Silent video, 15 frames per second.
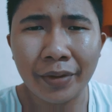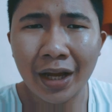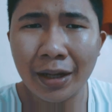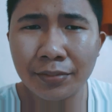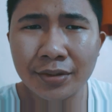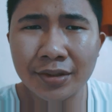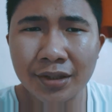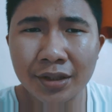
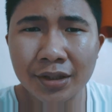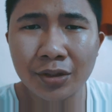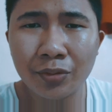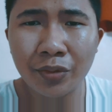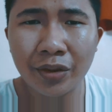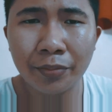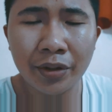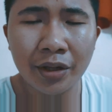hamsters
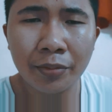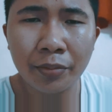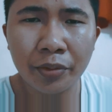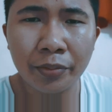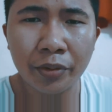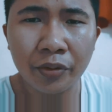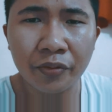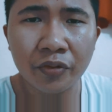with a
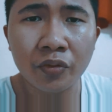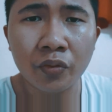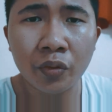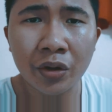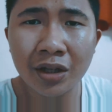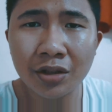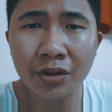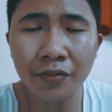minimum of
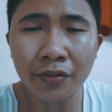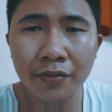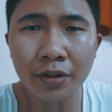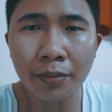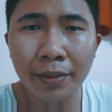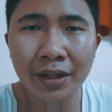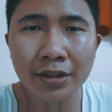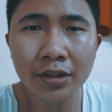
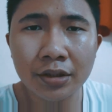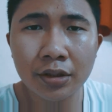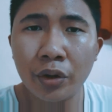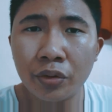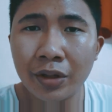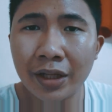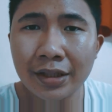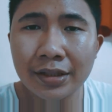150 pesos,
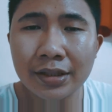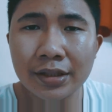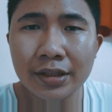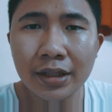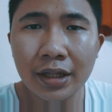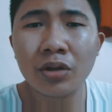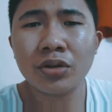no less.